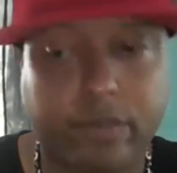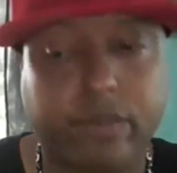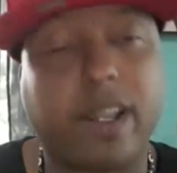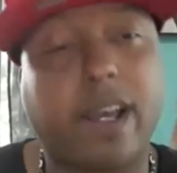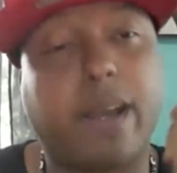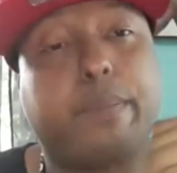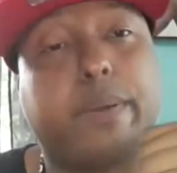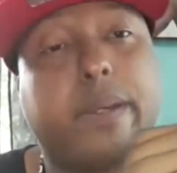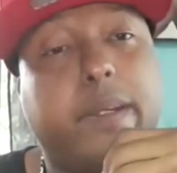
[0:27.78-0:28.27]

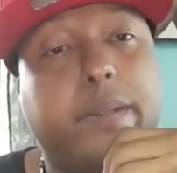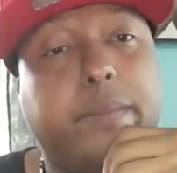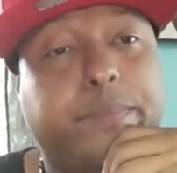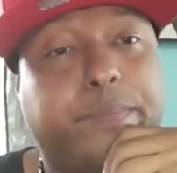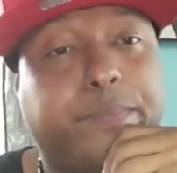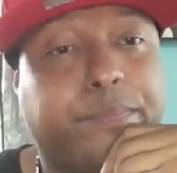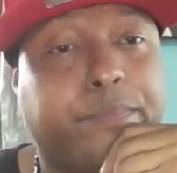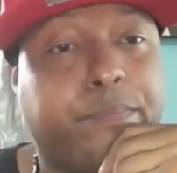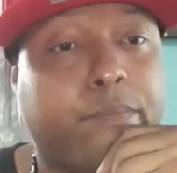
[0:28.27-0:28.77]
Flop here.
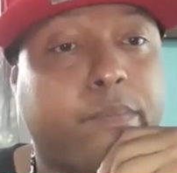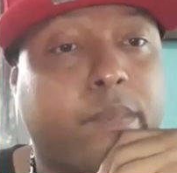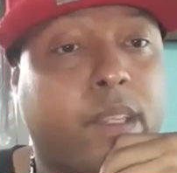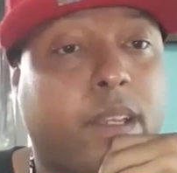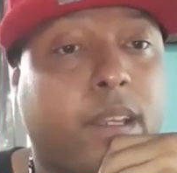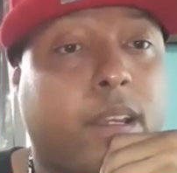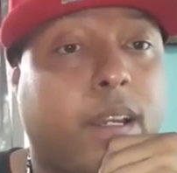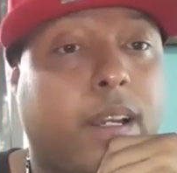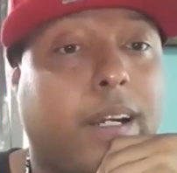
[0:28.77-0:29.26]

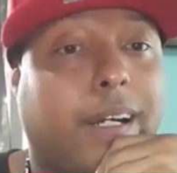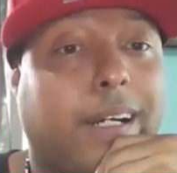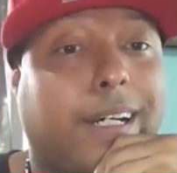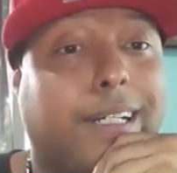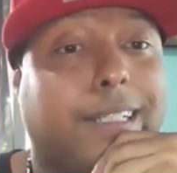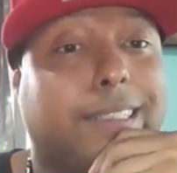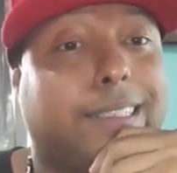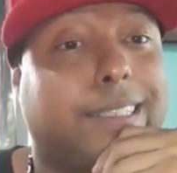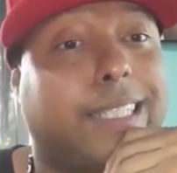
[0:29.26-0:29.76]

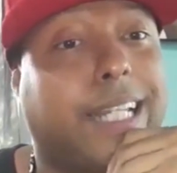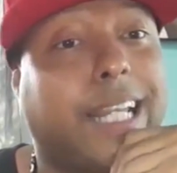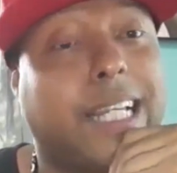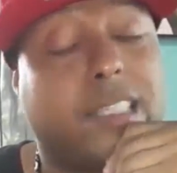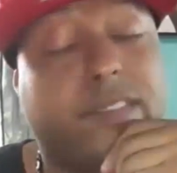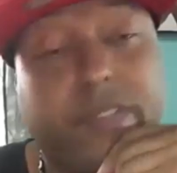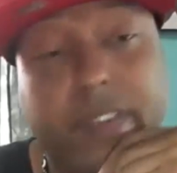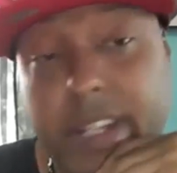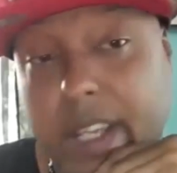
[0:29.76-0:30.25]

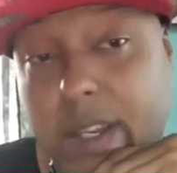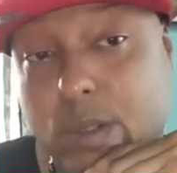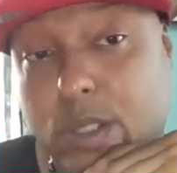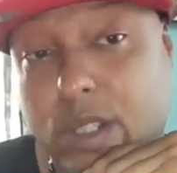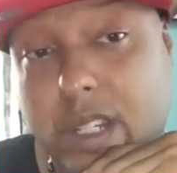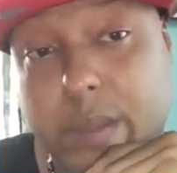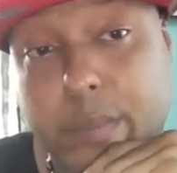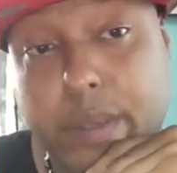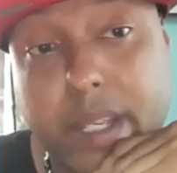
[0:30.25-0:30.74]
Today's video is
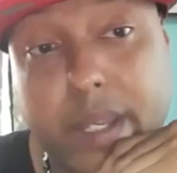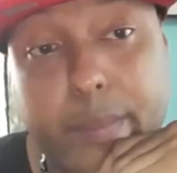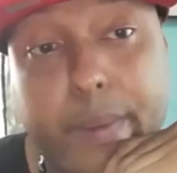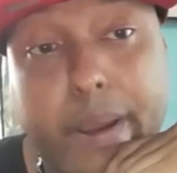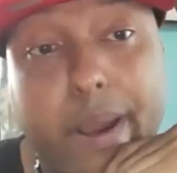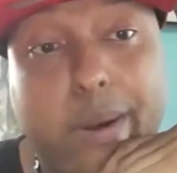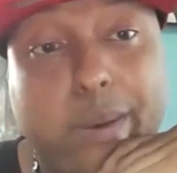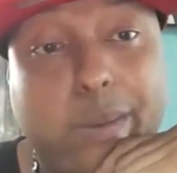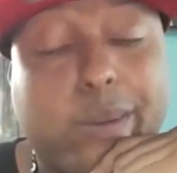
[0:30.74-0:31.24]
going to be
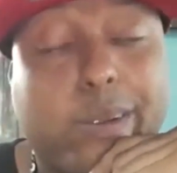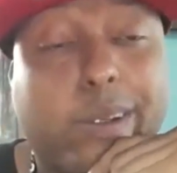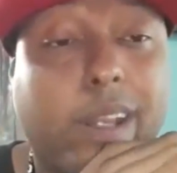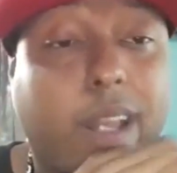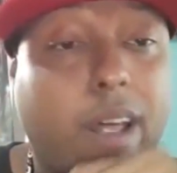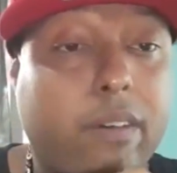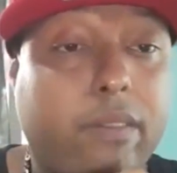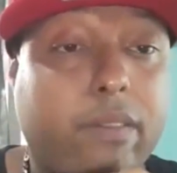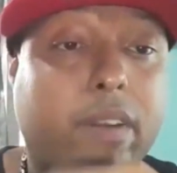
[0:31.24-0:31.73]
about
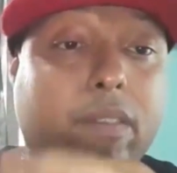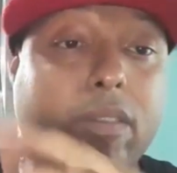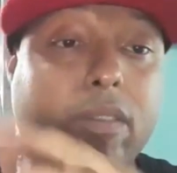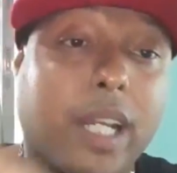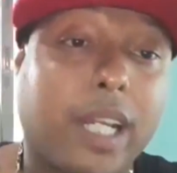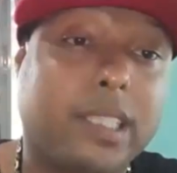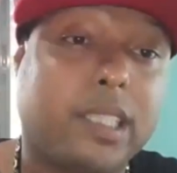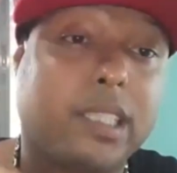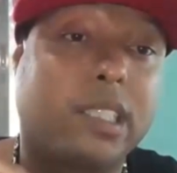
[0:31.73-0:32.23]
love and
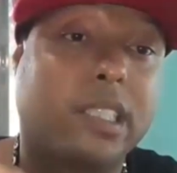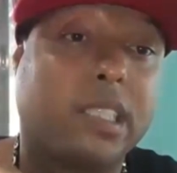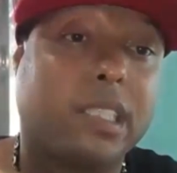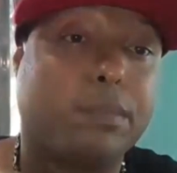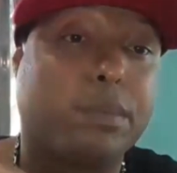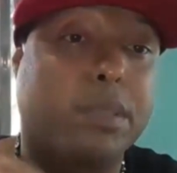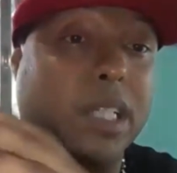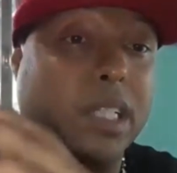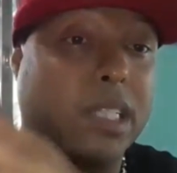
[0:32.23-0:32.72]

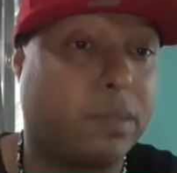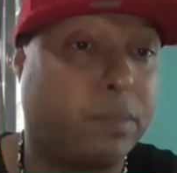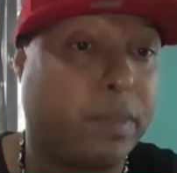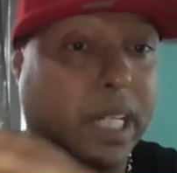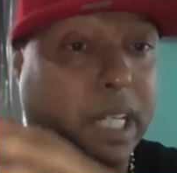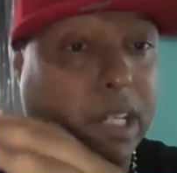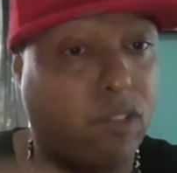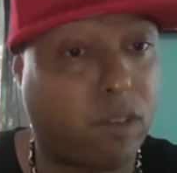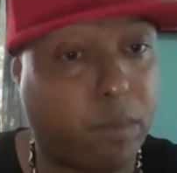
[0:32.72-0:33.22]
relationships in the
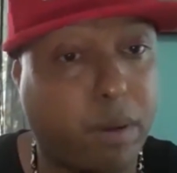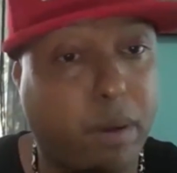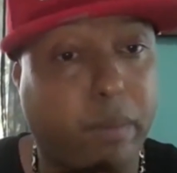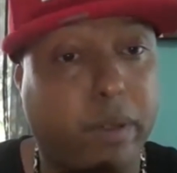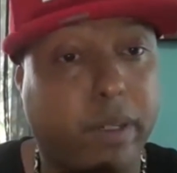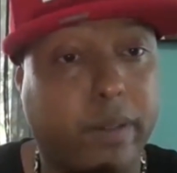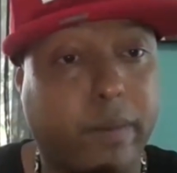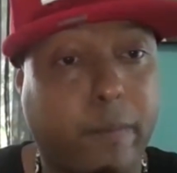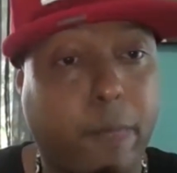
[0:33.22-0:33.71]
Dominican
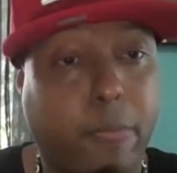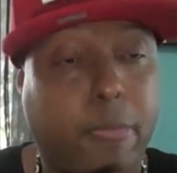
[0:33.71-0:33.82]
Republic.